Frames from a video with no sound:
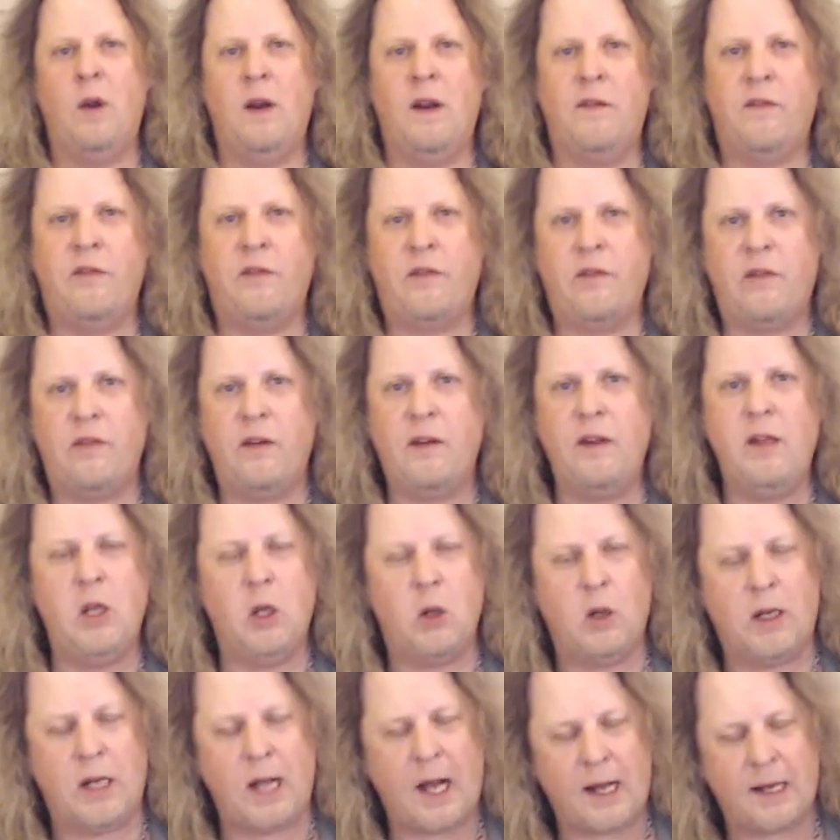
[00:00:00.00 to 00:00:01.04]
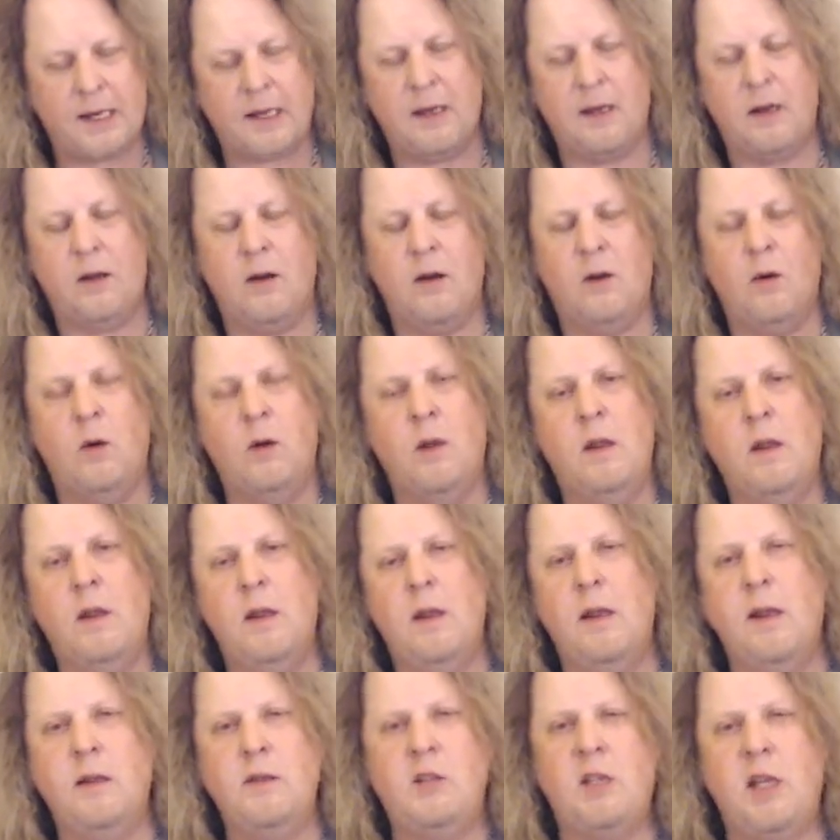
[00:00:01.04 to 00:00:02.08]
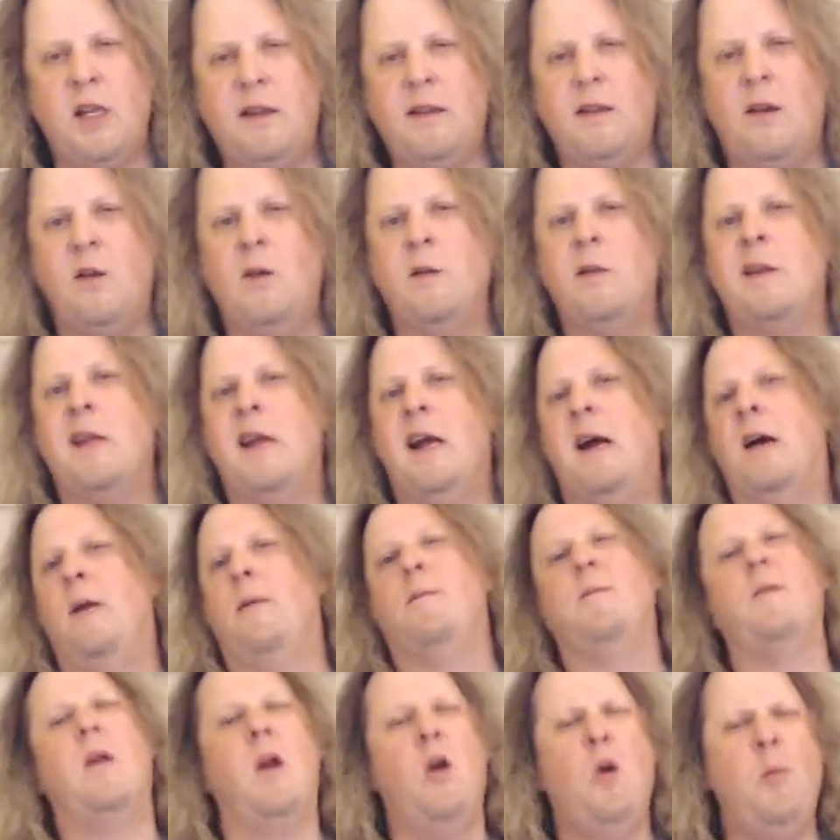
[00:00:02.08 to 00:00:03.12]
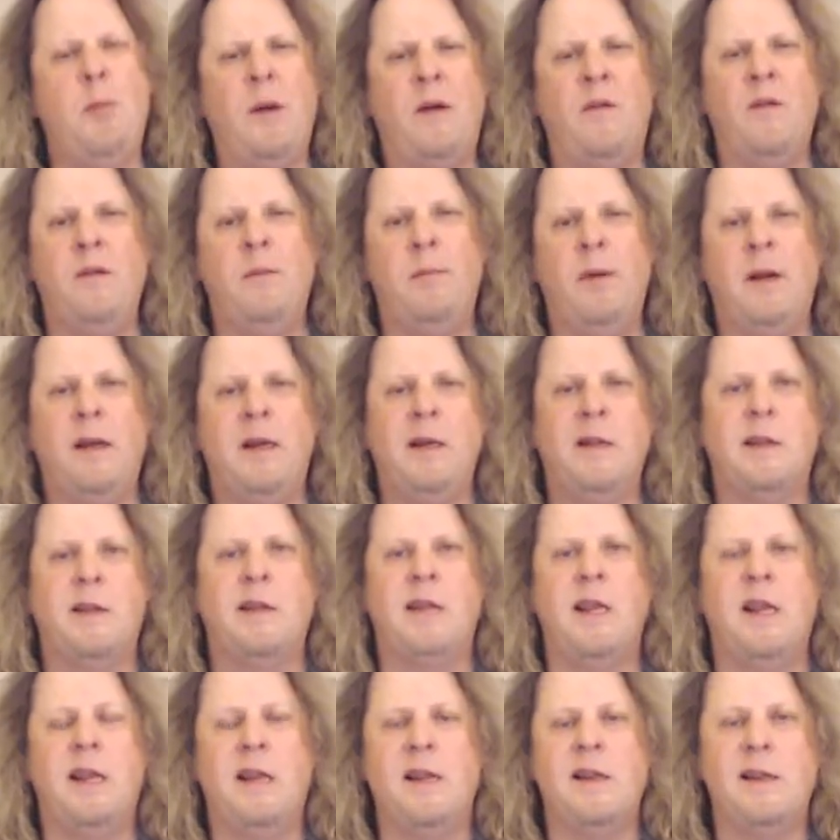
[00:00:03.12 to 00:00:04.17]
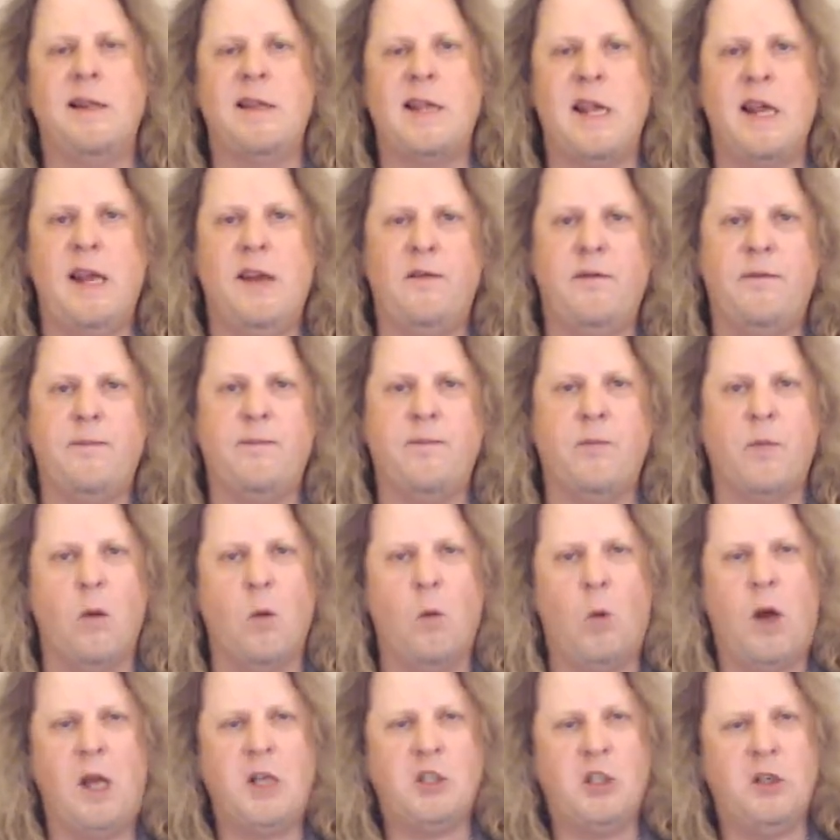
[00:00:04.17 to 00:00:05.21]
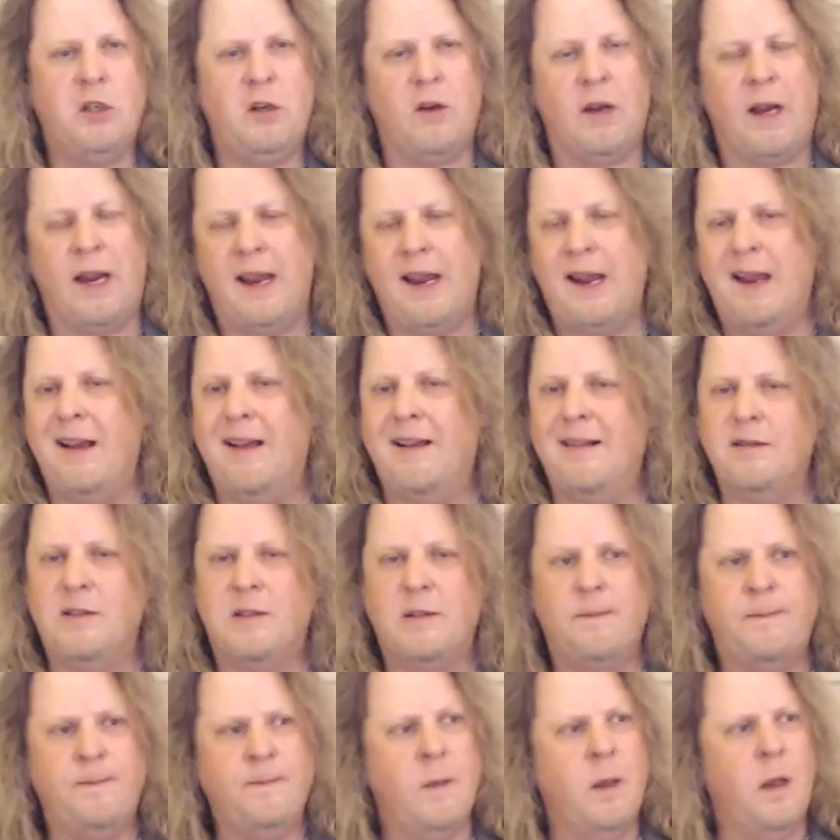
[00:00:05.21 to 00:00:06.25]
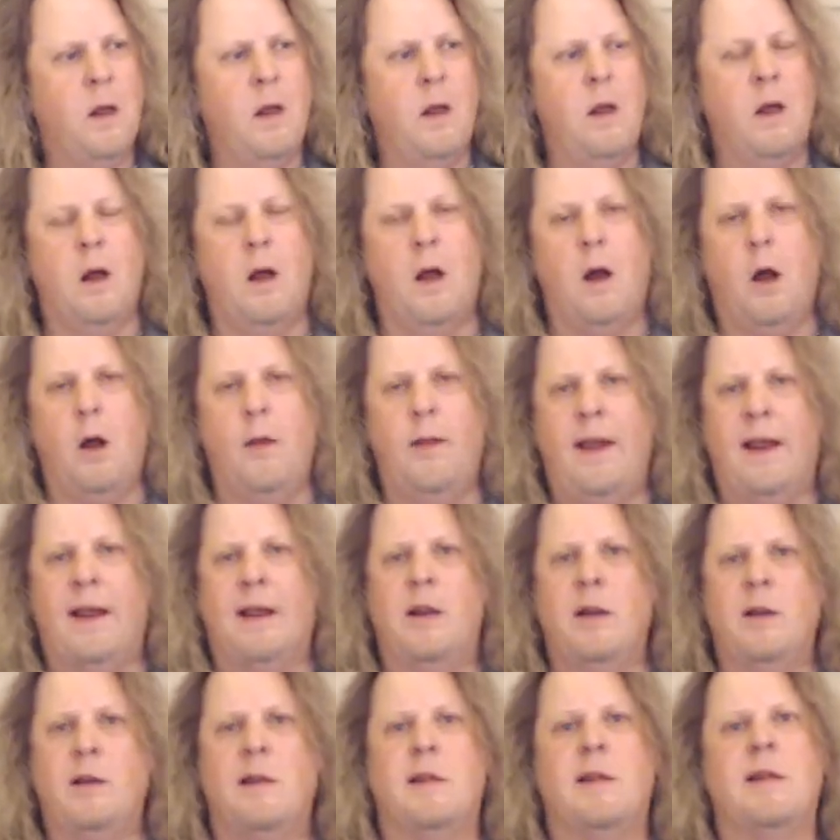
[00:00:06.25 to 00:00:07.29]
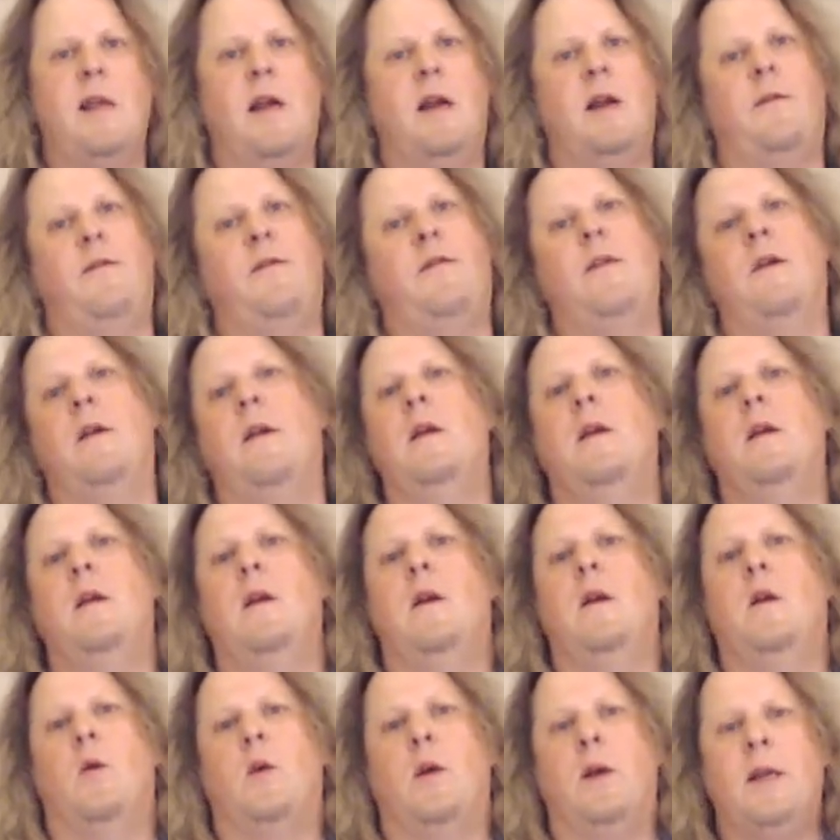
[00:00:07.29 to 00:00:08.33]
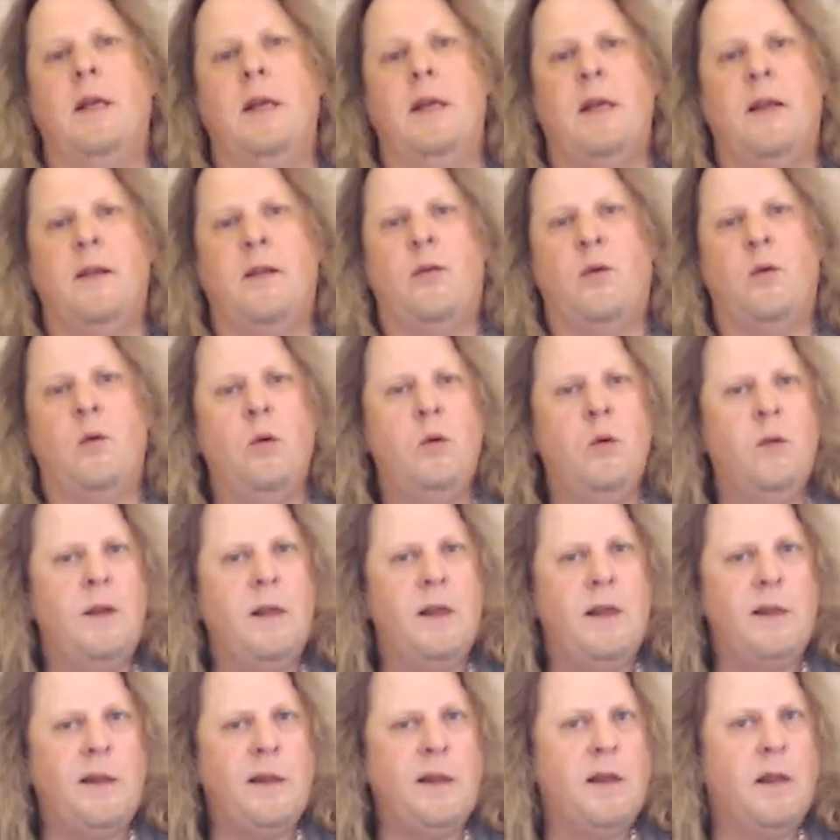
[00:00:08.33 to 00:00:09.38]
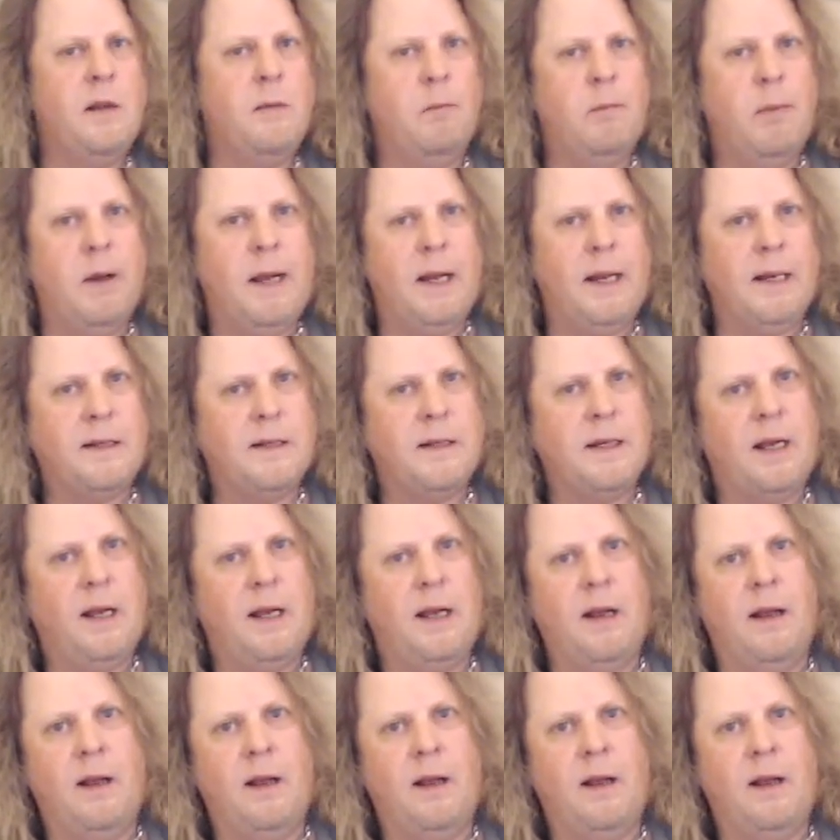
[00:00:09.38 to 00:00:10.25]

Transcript: riffs. You gotta know. Check those out. I hope everybody's staying safe, washing your hands, all that good stuff. We're gonna get through this, but